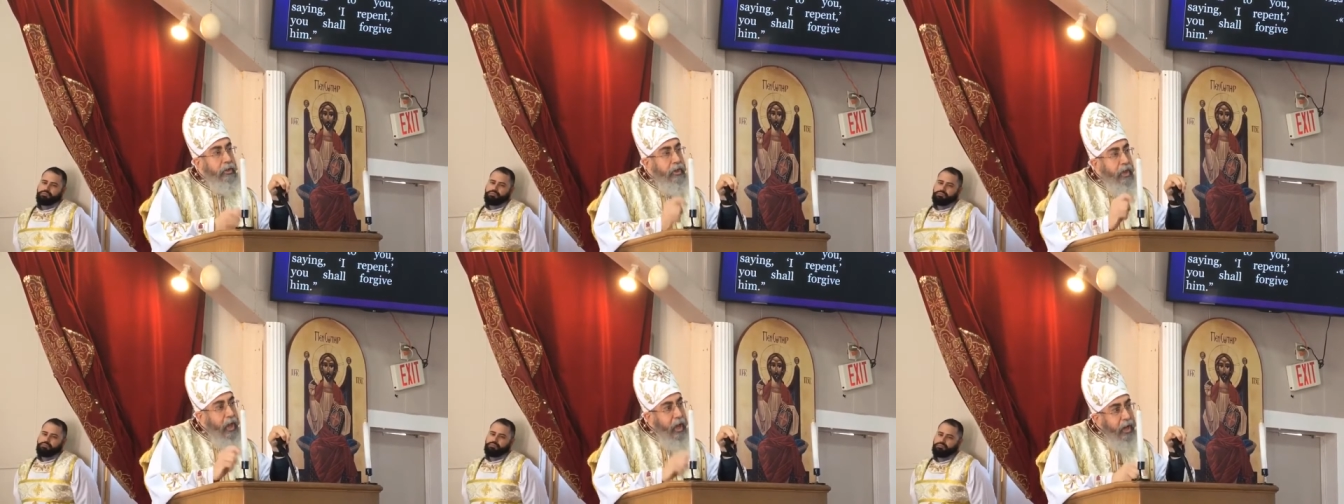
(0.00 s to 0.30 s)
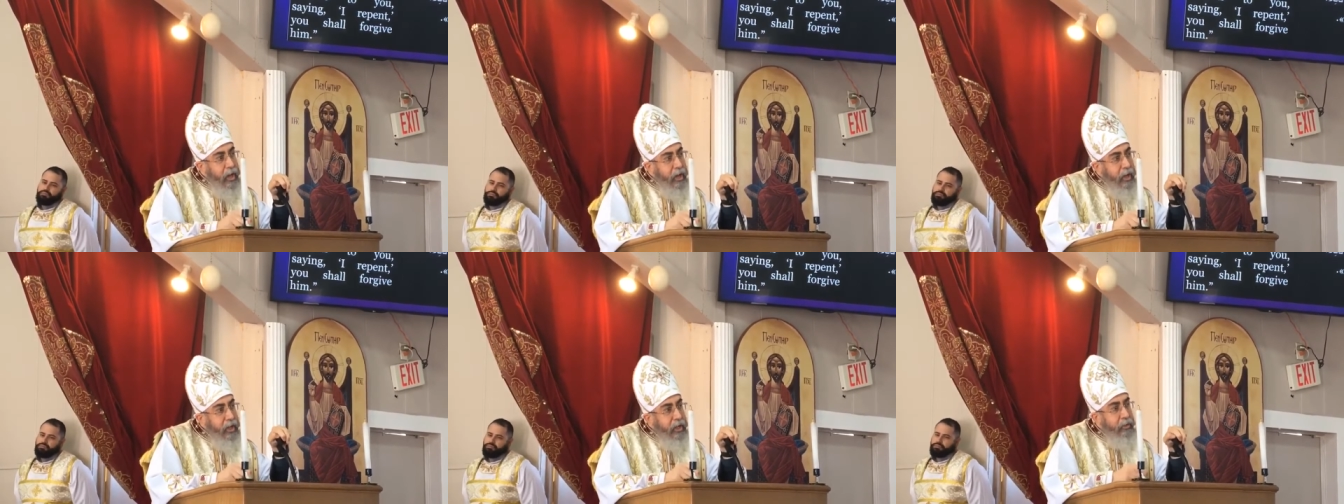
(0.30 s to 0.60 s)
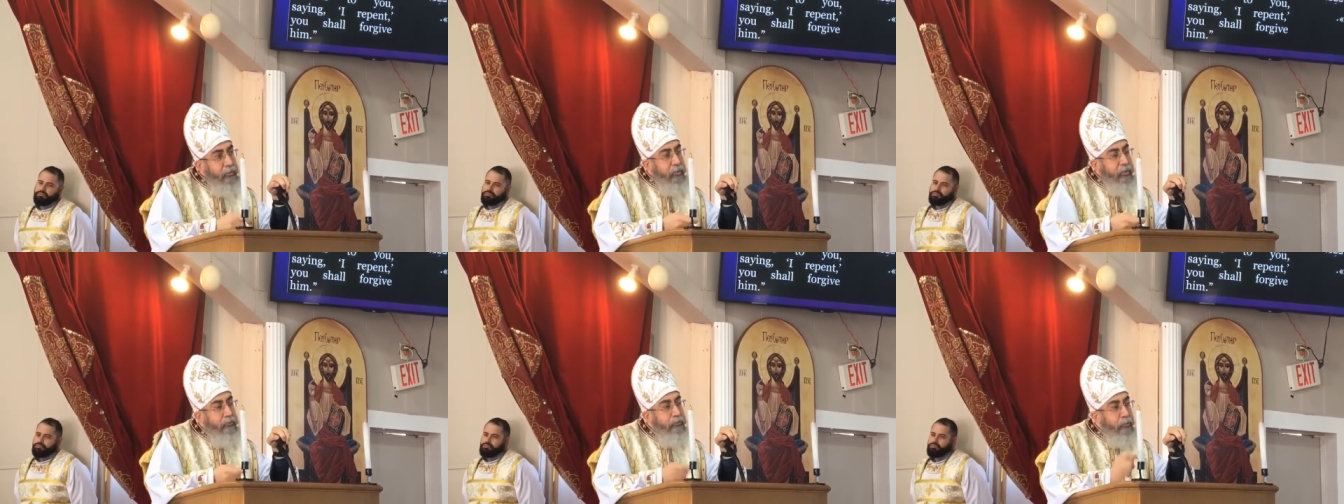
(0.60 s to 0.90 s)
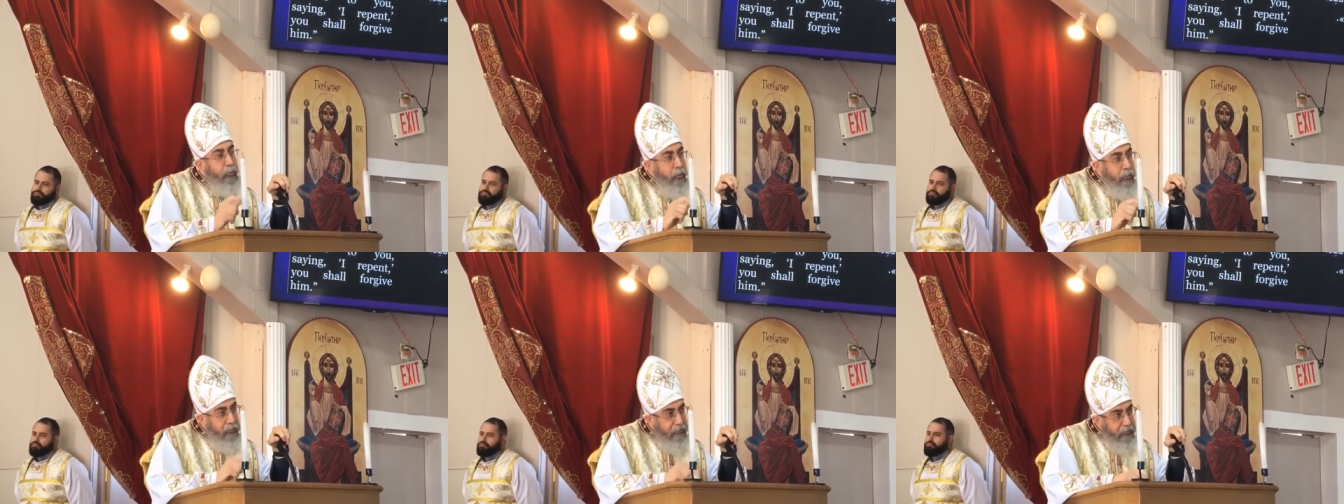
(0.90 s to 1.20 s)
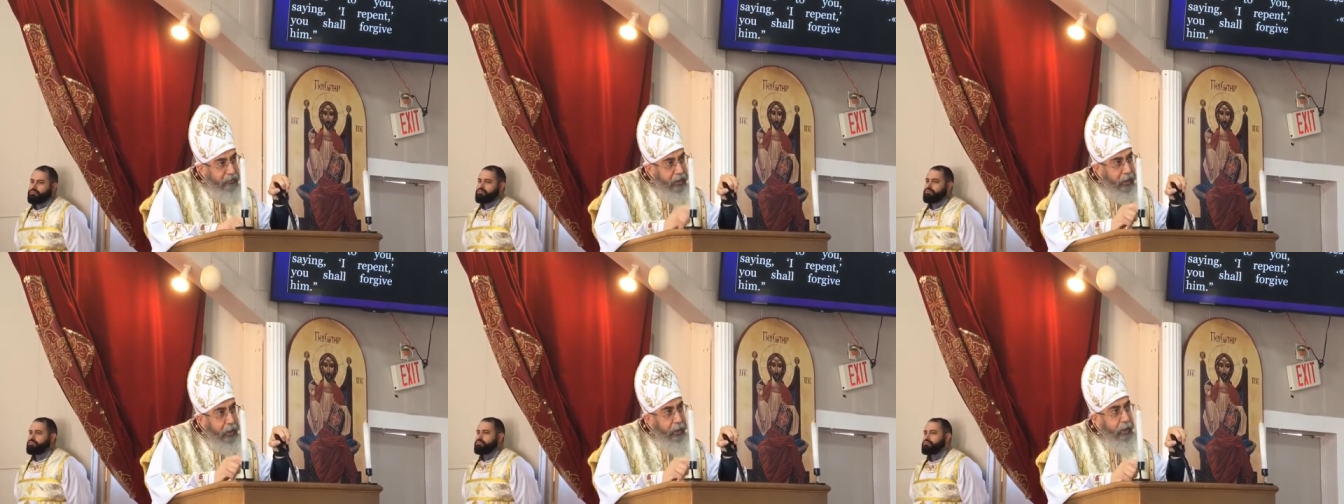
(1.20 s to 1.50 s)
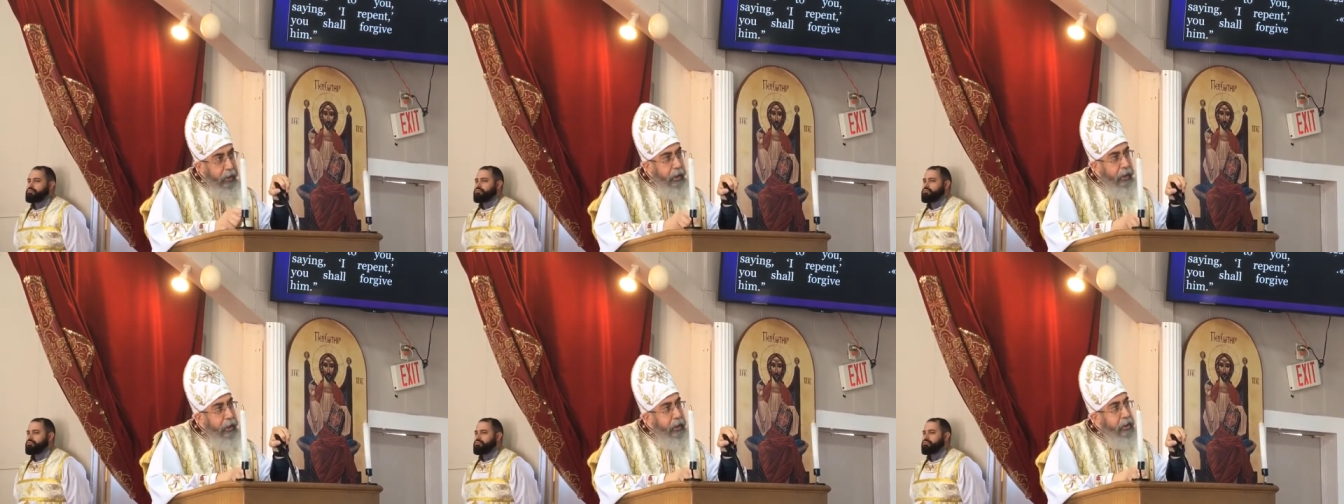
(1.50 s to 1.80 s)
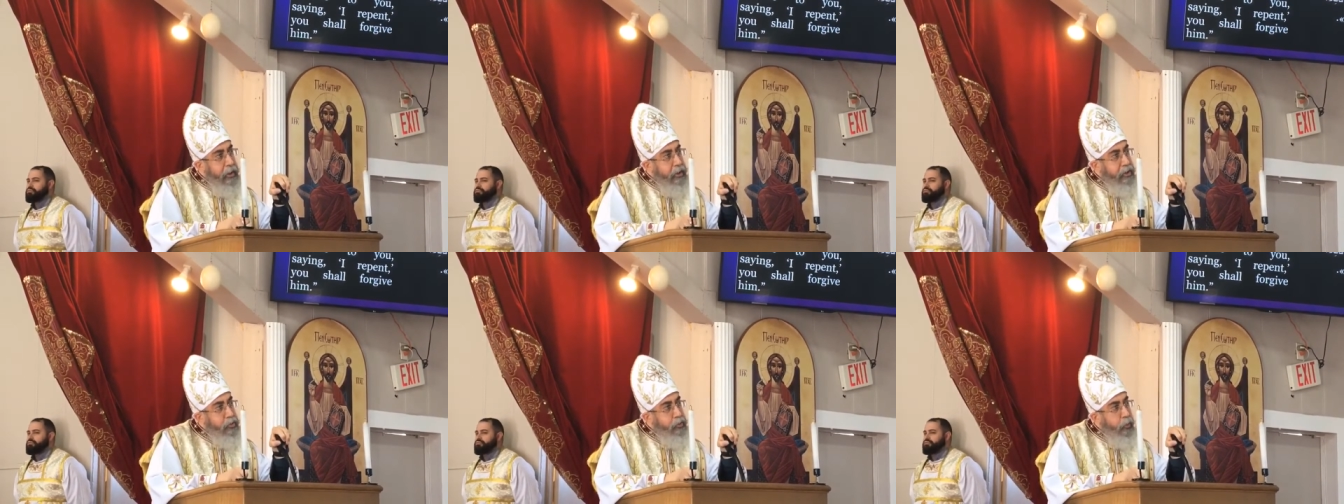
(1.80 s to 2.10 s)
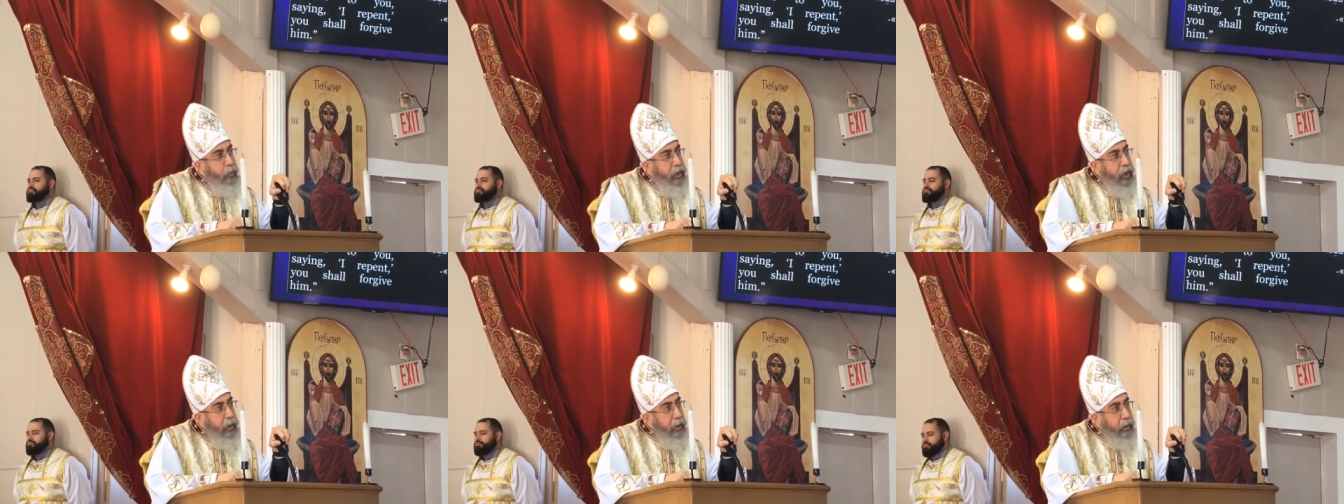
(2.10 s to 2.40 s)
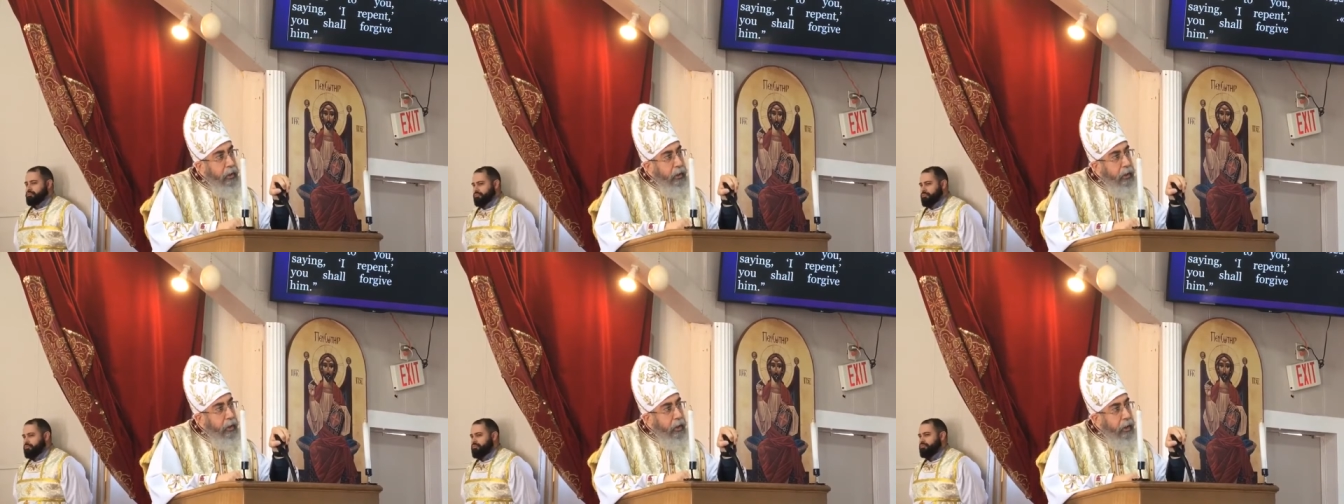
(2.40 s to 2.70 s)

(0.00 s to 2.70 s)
Then He will fulfill is will.